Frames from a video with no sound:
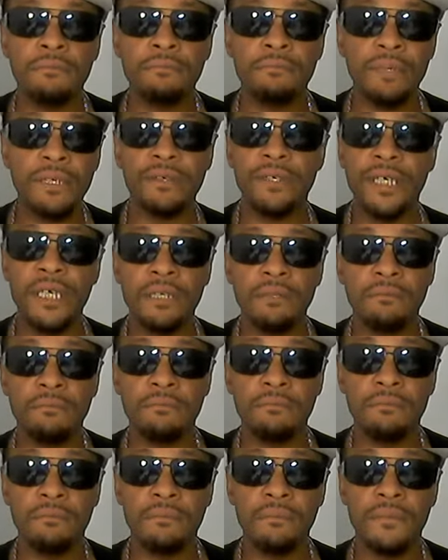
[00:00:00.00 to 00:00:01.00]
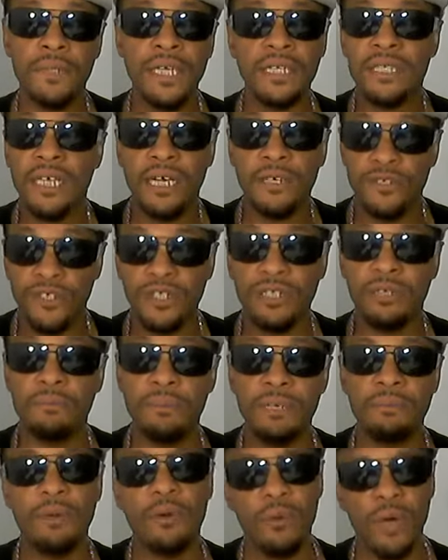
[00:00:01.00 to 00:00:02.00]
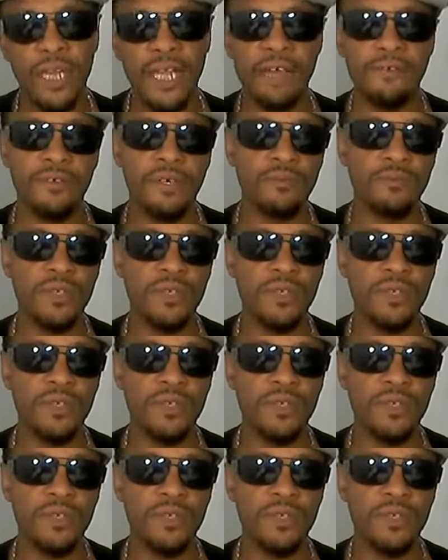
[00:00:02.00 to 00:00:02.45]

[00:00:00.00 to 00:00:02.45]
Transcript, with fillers: Period. That's how it should be. But whatever.